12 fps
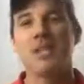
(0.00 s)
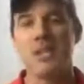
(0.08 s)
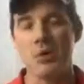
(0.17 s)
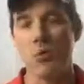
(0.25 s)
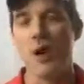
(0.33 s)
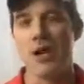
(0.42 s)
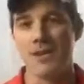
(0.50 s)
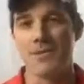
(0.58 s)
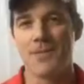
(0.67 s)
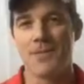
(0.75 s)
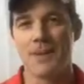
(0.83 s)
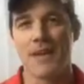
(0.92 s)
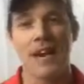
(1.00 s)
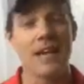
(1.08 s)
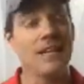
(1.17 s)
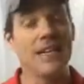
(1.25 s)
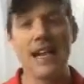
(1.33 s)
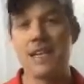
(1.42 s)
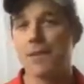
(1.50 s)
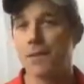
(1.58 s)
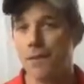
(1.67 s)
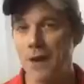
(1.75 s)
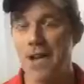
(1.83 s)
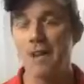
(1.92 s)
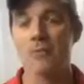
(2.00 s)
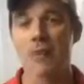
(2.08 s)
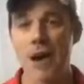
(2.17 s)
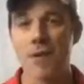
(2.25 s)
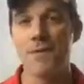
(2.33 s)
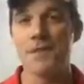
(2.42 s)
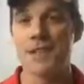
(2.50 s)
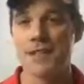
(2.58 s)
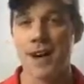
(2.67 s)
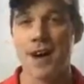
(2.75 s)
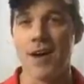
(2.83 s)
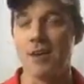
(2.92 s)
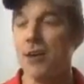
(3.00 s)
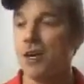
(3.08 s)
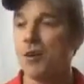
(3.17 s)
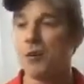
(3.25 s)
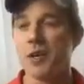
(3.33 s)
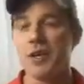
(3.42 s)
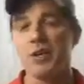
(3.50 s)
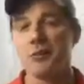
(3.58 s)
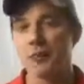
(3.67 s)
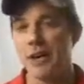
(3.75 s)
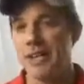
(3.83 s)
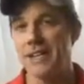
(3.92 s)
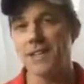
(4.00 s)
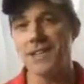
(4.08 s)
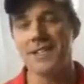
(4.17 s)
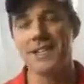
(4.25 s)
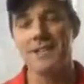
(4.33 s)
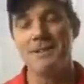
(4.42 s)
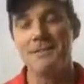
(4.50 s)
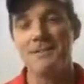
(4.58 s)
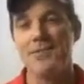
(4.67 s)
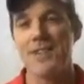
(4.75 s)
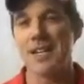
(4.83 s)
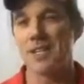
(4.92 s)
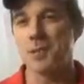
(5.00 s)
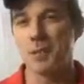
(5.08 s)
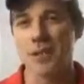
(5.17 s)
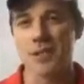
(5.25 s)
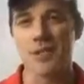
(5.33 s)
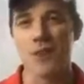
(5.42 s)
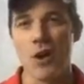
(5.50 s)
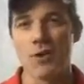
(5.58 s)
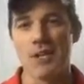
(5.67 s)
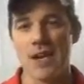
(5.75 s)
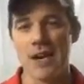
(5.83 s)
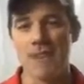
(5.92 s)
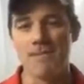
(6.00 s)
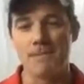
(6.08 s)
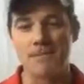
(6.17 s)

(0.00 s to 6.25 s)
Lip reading: He won. And he had to fight Rafa Nadal, one of the greatest tennis players of all time.